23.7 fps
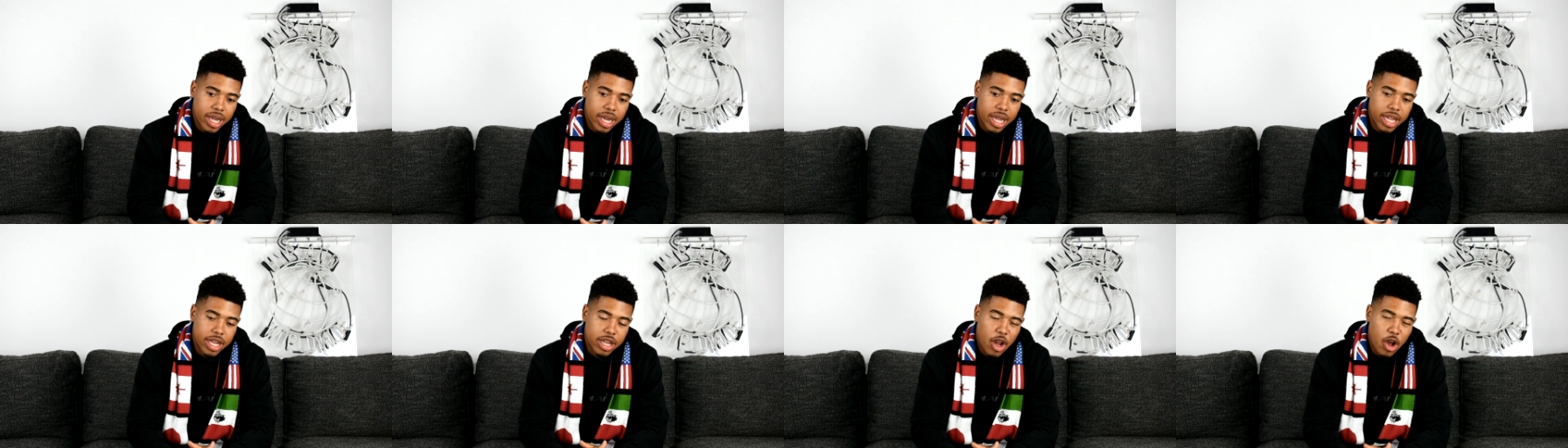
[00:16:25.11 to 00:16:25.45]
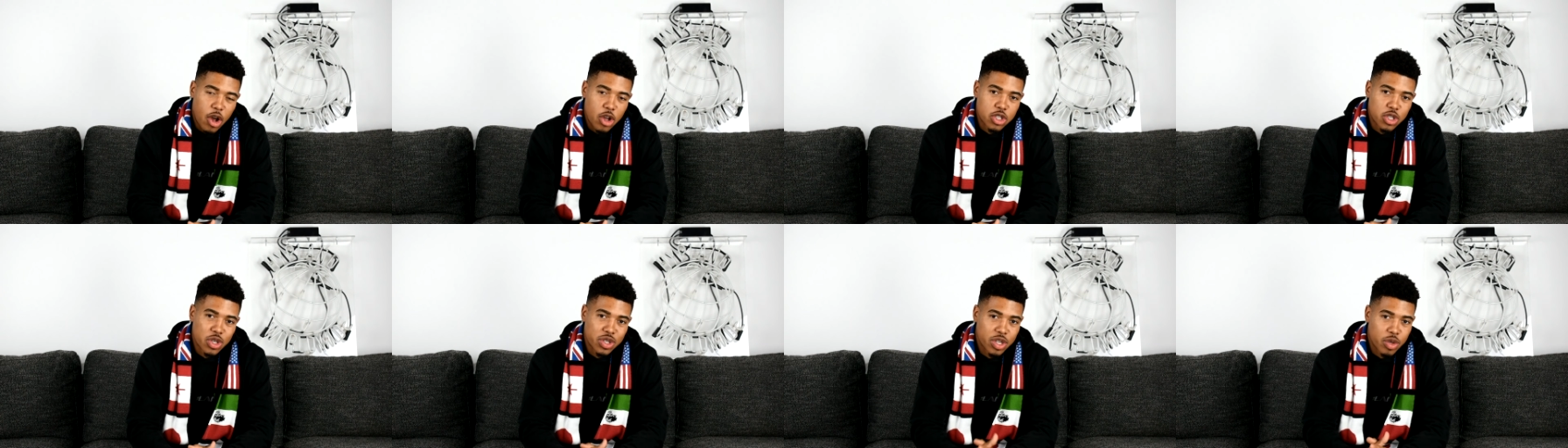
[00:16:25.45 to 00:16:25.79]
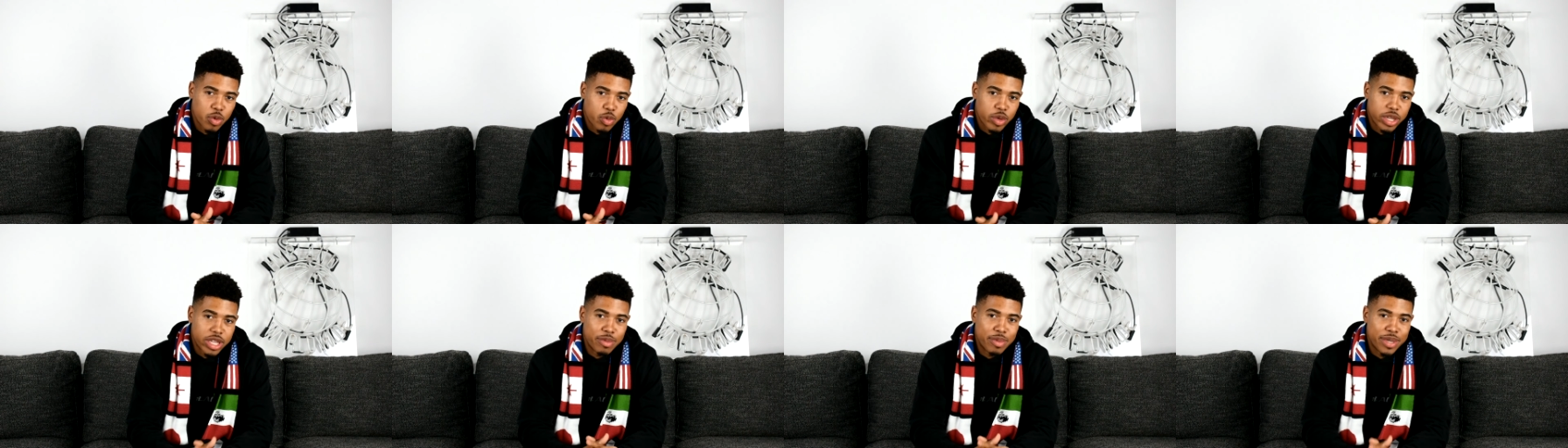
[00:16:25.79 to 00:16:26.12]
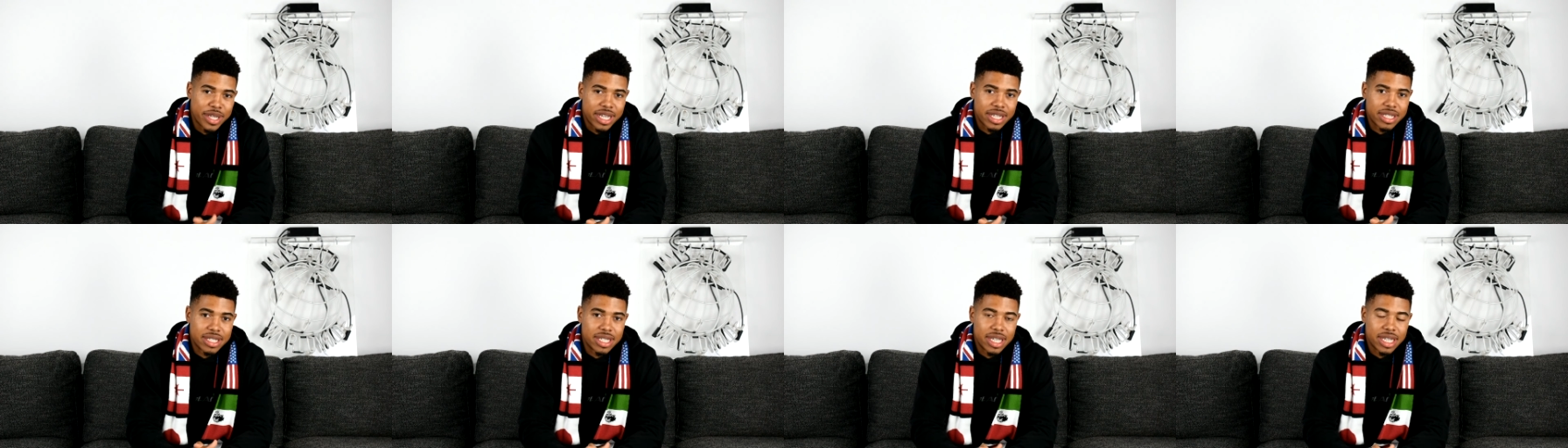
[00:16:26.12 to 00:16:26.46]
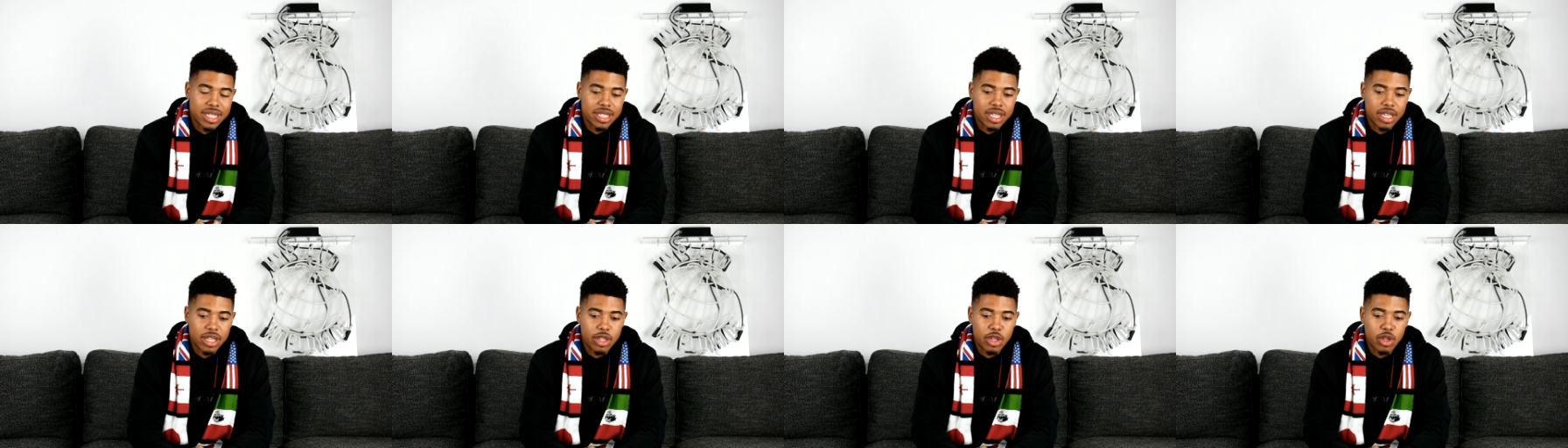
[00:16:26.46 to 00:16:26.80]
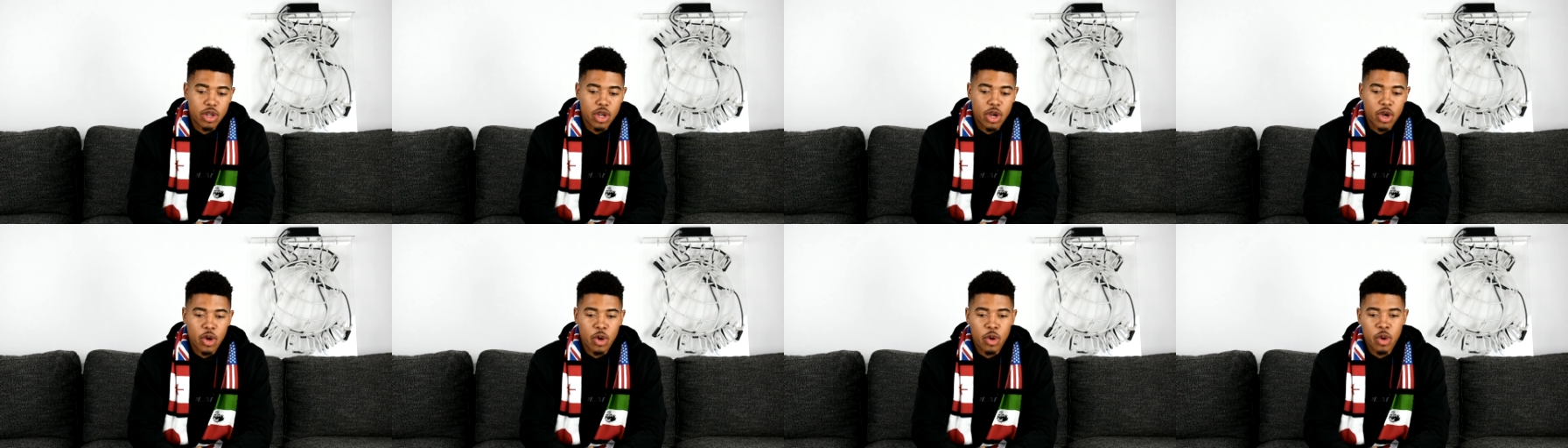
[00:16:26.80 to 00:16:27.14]
And also to really be consistent. You
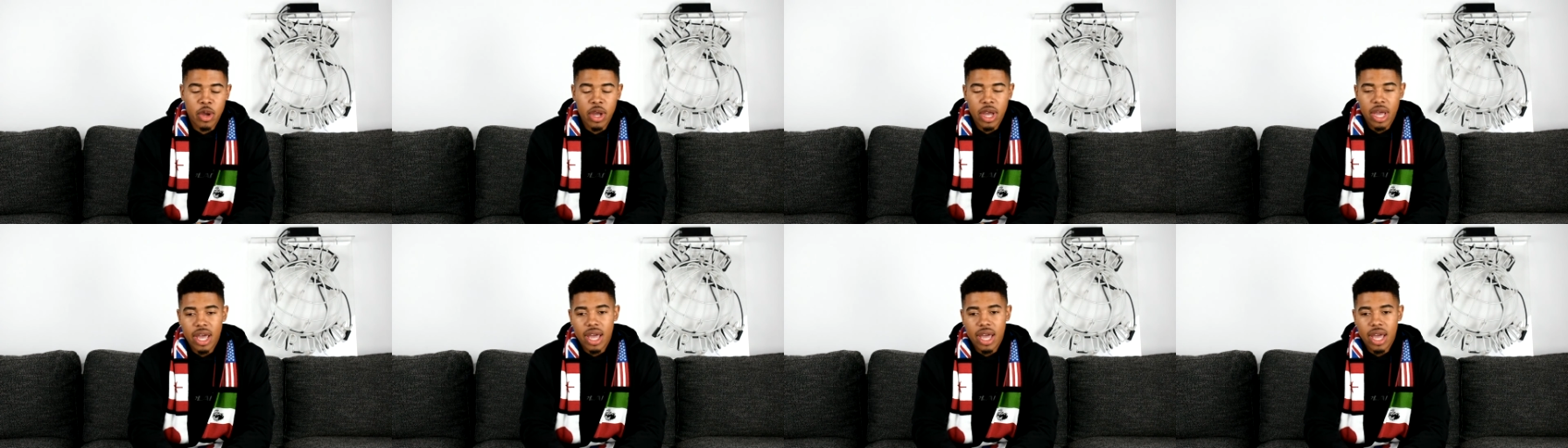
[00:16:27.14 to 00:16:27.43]
know,